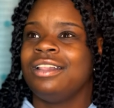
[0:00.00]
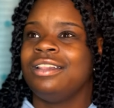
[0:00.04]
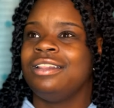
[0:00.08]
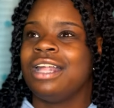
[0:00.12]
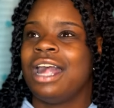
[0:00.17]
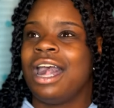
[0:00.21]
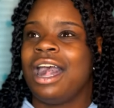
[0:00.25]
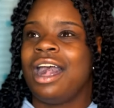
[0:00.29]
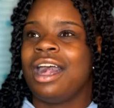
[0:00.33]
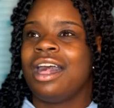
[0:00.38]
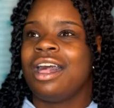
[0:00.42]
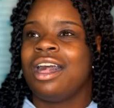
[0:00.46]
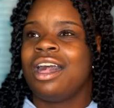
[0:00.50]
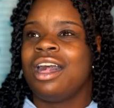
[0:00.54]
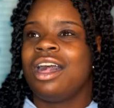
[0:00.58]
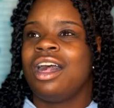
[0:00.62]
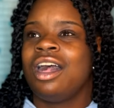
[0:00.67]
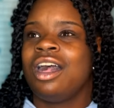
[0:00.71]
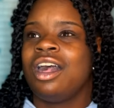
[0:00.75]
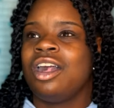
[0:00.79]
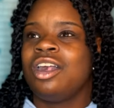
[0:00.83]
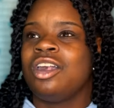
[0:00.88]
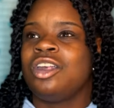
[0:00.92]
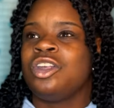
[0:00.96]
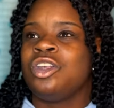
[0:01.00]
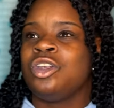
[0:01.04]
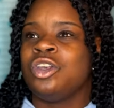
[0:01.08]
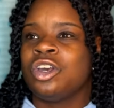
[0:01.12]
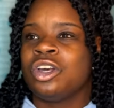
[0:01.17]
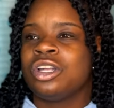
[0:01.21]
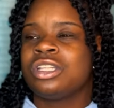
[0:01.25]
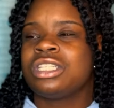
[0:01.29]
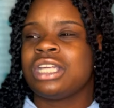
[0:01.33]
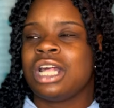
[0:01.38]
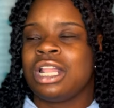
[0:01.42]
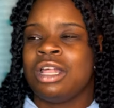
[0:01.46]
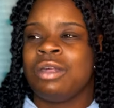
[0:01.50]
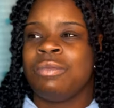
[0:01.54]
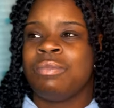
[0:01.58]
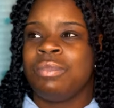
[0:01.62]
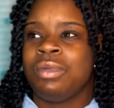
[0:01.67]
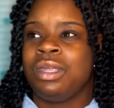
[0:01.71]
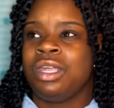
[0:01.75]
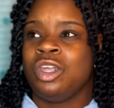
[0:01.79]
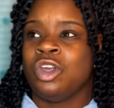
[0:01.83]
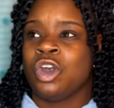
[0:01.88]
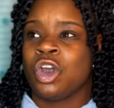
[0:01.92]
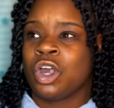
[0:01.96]
that you're telling
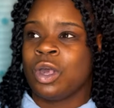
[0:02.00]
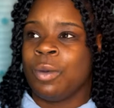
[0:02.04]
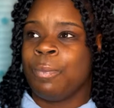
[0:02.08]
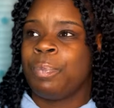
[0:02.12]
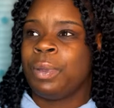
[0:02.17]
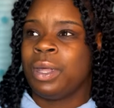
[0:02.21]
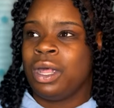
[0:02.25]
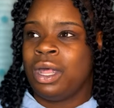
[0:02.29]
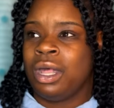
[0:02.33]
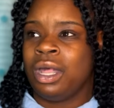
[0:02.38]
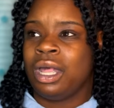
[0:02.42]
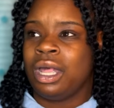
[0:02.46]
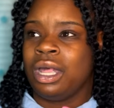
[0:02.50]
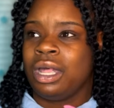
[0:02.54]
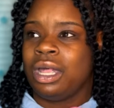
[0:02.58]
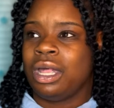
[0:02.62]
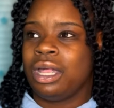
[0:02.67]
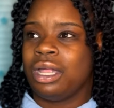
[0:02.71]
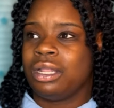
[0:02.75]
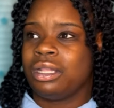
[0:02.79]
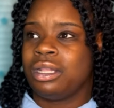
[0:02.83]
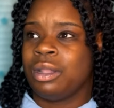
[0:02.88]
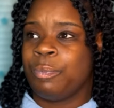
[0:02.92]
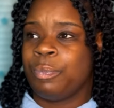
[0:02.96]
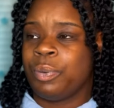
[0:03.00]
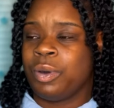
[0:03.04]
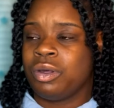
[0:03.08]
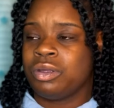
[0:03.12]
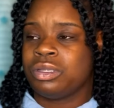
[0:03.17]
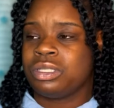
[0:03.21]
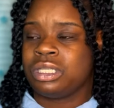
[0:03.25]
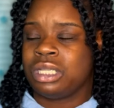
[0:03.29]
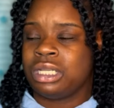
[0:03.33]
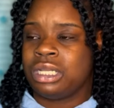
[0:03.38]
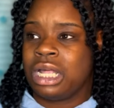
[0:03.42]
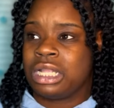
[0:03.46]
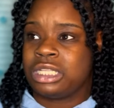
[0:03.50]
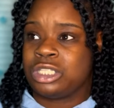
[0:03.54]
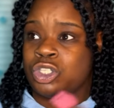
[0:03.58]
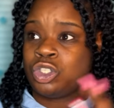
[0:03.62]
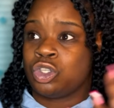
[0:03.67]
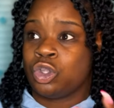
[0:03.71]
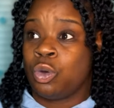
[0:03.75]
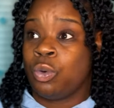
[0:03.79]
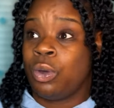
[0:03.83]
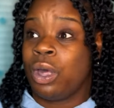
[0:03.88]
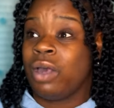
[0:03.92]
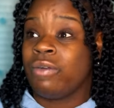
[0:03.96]
me you're comparing the person that's
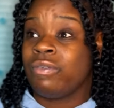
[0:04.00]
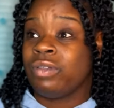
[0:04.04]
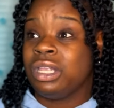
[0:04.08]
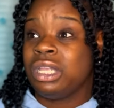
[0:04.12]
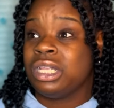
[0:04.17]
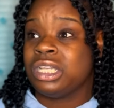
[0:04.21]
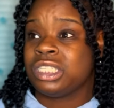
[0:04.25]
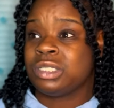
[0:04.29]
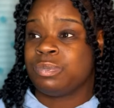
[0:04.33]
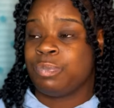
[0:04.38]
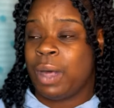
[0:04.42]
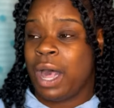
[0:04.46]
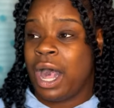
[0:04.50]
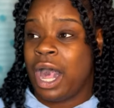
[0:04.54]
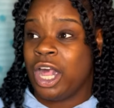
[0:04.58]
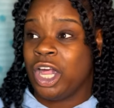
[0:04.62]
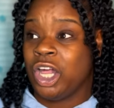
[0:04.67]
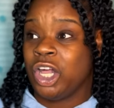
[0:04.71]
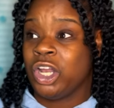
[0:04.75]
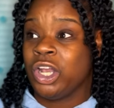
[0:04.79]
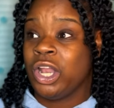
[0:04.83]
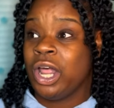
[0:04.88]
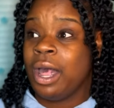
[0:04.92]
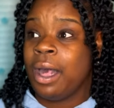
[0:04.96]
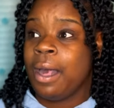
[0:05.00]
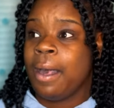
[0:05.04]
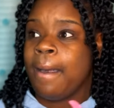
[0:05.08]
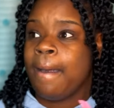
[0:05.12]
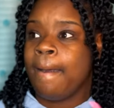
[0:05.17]
so heavily inspired